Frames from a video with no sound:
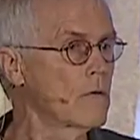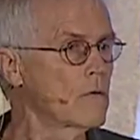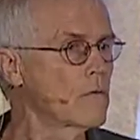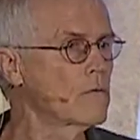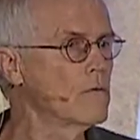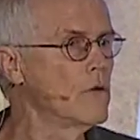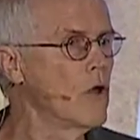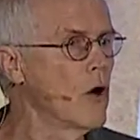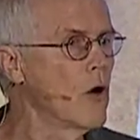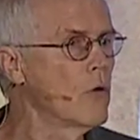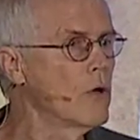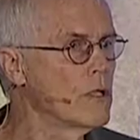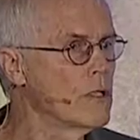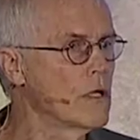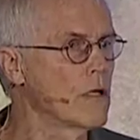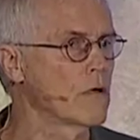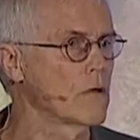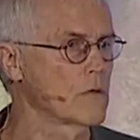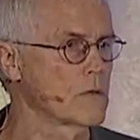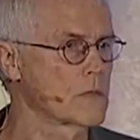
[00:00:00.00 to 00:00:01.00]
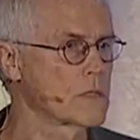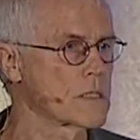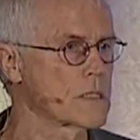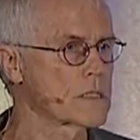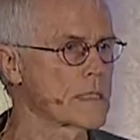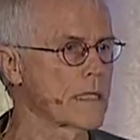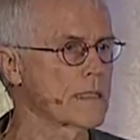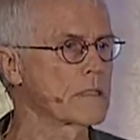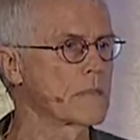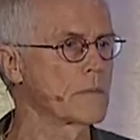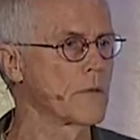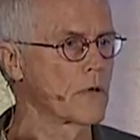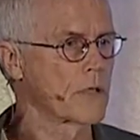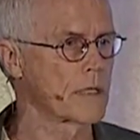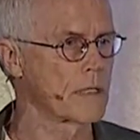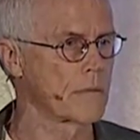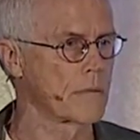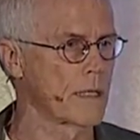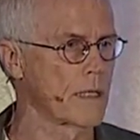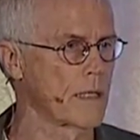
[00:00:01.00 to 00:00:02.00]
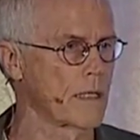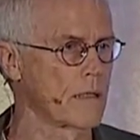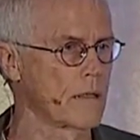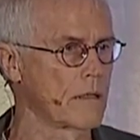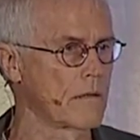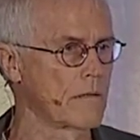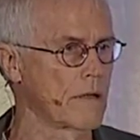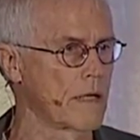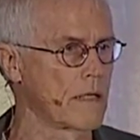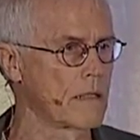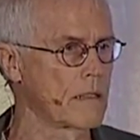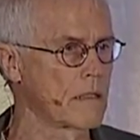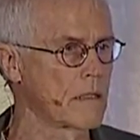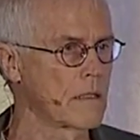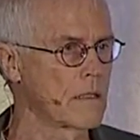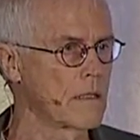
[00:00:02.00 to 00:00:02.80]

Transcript: no one knows. It's like the bogeyman, right?